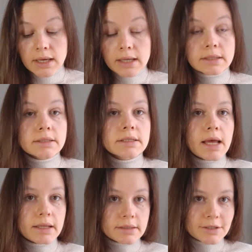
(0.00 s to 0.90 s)

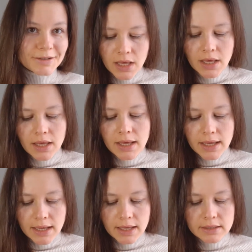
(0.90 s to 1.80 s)
attendant
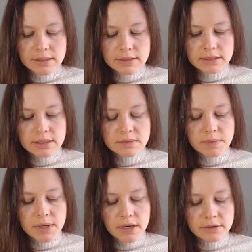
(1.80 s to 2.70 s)
and as his
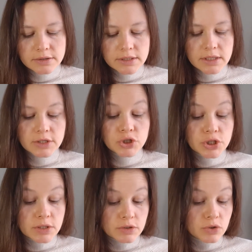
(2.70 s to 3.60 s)
parentage
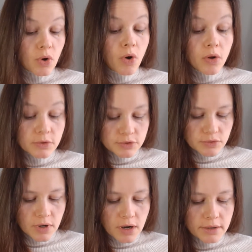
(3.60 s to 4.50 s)
is so
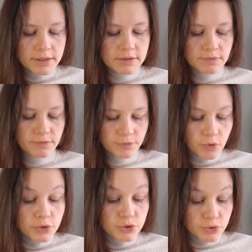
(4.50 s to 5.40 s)
also are his
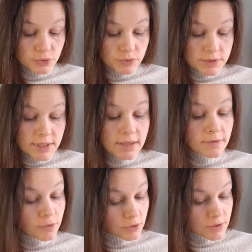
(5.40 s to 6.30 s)
fortunes in
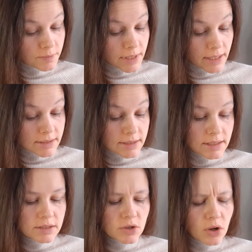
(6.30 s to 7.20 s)
the first place
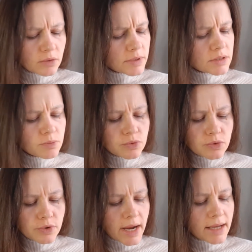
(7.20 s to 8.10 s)
he is always
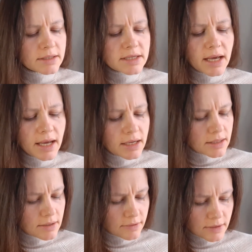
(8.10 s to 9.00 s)
poor and
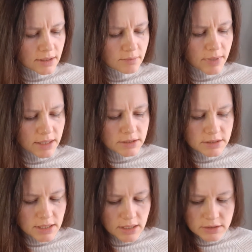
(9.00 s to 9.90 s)
anything but
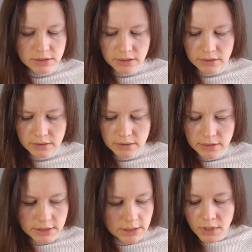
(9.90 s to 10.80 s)
tender
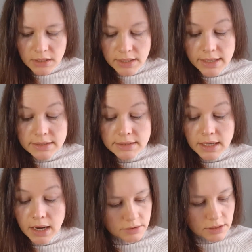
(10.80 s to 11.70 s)
lies
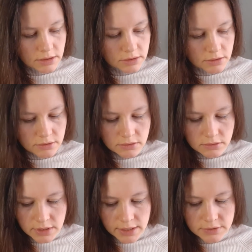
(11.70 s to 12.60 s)
tender
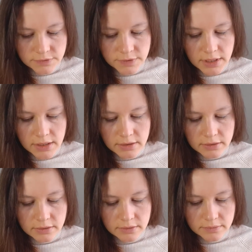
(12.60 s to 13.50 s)
and
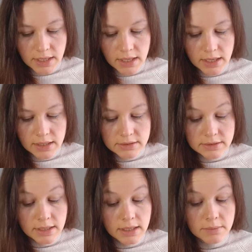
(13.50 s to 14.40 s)
fair as
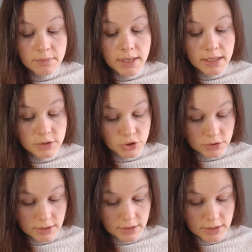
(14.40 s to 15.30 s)
they
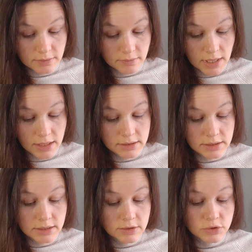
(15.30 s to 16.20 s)
imagine him, and
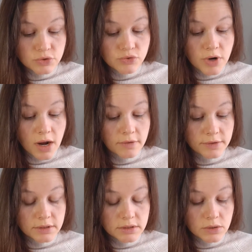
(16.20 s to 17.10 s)
he is rough
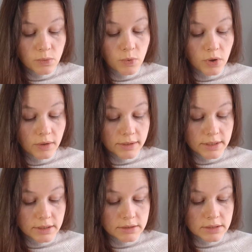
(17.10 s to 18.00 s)
and
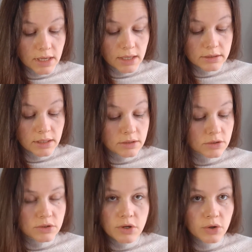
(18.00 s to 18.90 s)
squalid, and has
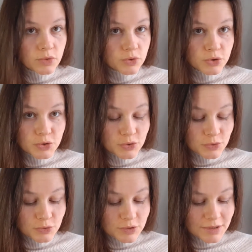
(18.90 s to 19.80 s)
no
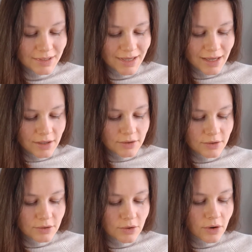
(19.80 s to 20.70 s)
shoes,
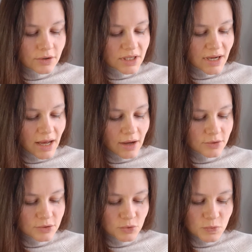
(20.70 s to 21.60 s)
nor a
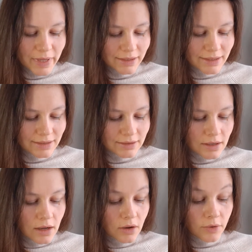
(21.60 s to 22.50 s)
house to dwell in.
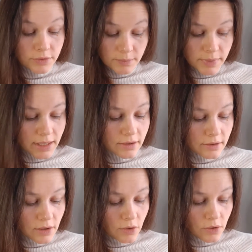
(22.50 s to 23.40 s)
On the
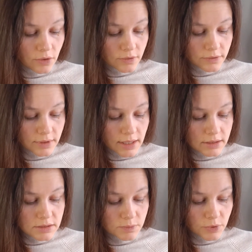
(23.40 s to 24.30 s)
bare earth
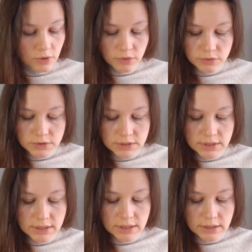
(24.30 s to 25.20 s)
exposed
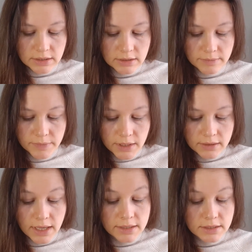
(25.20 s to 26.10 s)
he
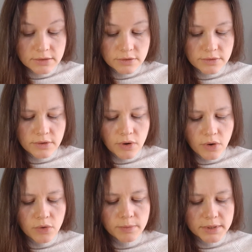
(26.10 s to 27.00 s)
lies under the
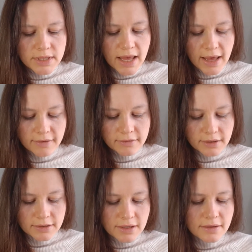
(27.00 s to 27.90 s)
open
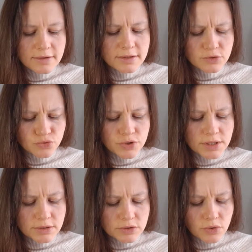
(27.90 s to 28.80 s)
heaven, in the
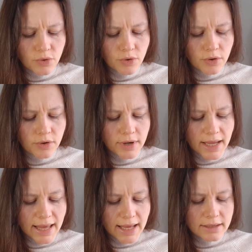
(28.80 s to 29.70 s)
streets, or
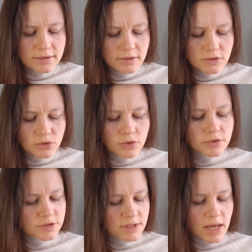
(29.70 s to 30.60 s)
at the
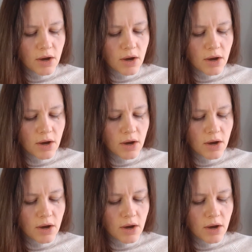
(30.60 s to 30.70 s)
doors